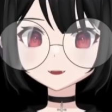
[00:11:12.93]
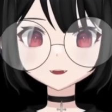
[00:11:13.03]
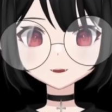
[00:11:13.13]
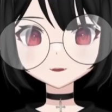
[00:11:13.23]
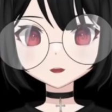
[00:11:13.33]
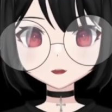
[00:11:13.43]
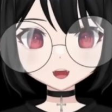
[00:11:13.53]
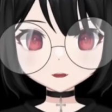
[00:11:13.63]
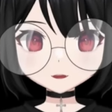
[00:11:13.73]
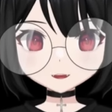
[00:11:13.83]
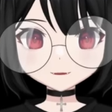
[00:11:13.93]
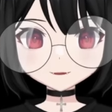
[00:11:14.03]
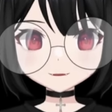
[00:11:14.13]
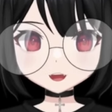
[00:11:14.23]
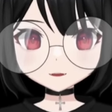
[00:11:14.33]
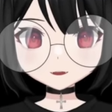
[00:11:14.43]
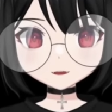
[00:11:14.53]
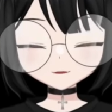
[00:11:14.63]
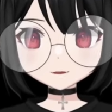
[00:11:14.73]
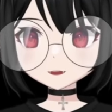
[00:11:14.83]
Collaborating together. There'll be more
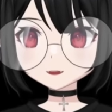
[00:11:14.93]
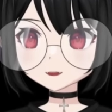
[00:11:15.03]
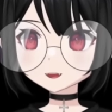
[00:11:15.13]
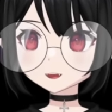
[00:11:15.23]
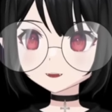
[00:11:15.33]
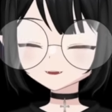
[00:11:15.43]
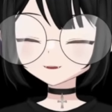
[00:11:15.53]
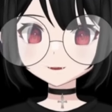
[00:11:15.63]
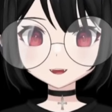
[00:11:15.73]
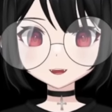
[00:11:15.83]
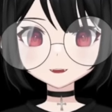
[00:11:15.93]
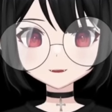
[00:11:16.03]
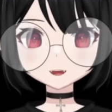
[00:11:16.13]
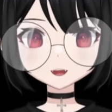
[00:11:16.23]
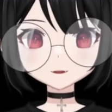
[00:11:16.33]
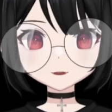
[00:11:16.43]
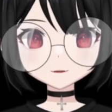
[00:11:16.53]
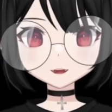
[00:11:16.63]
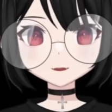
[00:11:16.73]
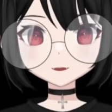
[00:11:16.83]
people watching the paid event than there would be watching the free one.
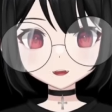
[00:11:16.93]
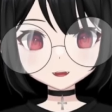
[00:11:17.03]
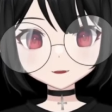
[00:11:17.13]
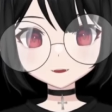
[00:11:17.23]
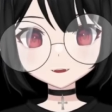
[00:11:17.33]
I would have like thought.